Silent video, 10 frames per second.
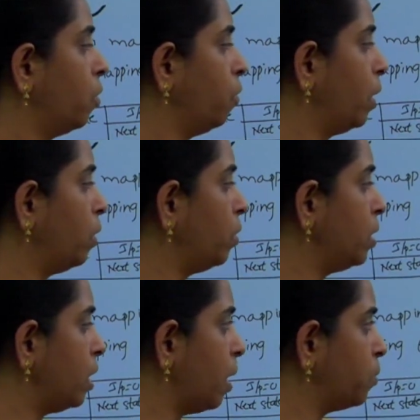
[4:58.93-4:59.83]
when
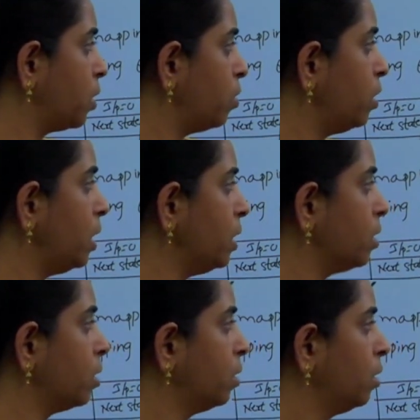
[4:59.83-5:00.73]
we observe
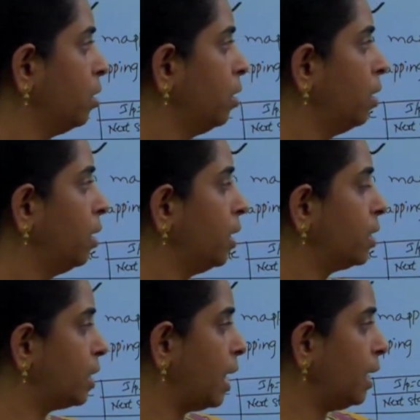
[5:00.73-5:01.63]
these, it's
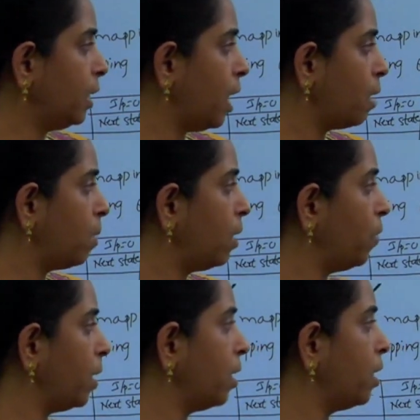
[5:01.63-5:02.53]
like normal
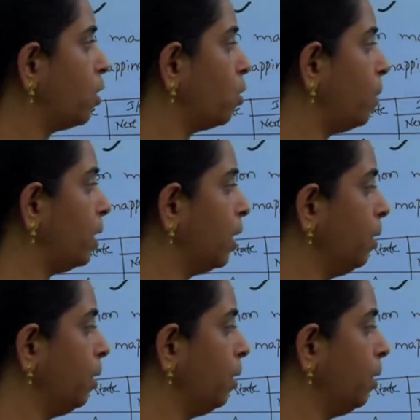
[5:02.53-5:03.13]
finite automata,